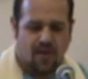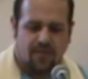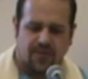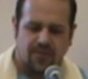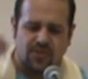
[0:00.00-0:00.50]

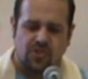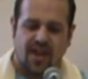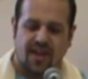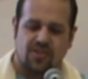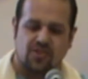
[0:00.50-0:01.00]
Further
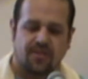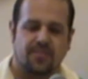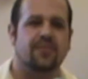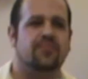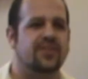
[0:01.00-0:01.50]
challenging
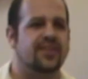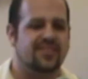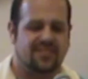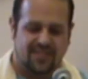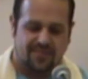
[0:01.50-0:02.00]
my
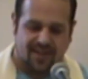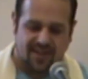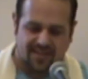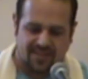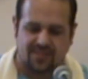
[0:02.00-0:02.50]
preconceived
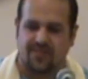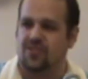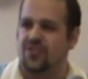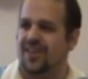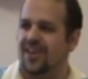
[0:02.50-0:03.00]
ideas of
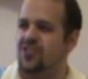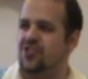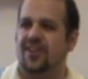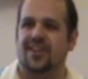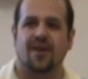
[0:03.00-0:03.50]

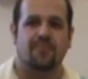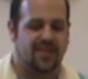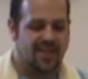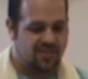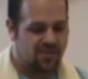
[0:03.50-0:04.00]
education in
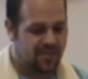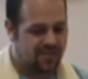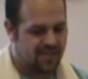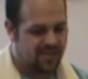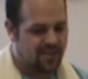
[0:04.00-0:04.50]

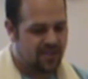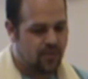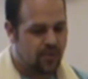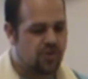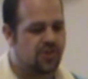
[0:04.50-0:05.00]
Appalachia
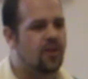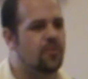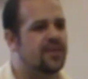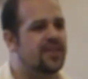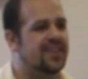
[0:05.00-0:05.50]
were
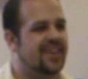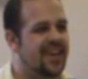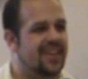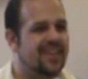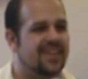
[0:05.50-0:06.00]
Shelby and
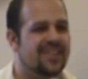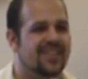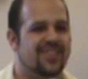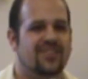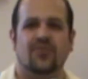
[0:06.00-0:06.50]
Katie,
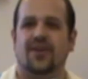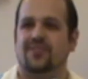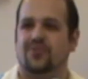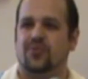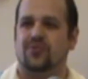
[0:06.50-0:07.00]
the 2
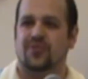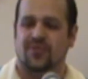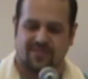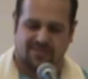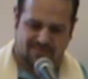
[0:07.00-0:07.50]
high school
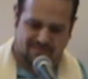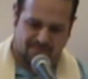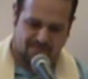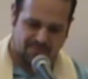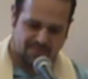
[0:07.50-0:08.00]
students.
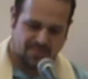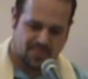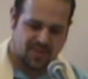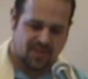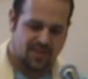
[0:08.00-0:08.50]

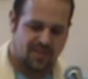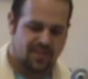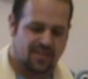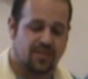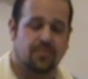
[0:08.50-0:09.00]

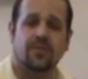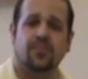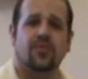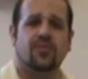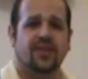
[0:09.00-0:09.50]
"The
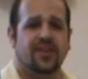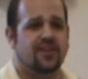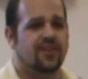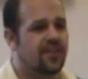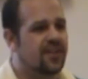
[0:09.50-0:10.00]
people
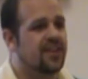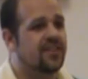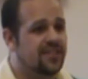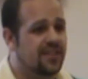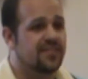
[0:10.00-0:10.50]
here are
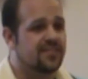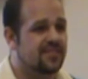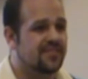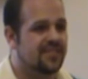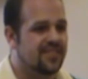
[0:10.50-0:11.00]
not
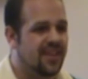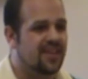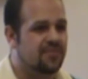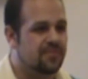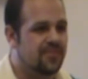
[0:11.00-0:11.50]
duds
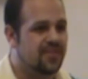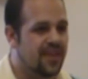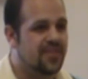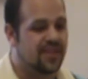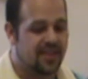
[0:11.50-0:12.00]
like
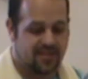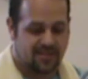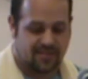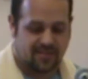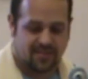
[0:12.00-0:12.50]
they think,"
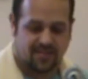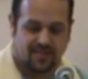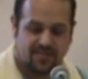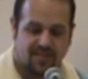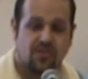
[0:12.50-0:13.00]

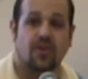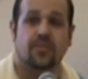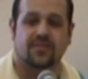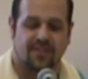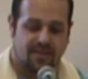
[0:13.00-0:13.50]

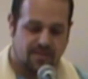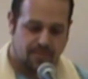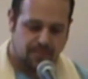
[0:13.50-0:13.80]
Shelby said.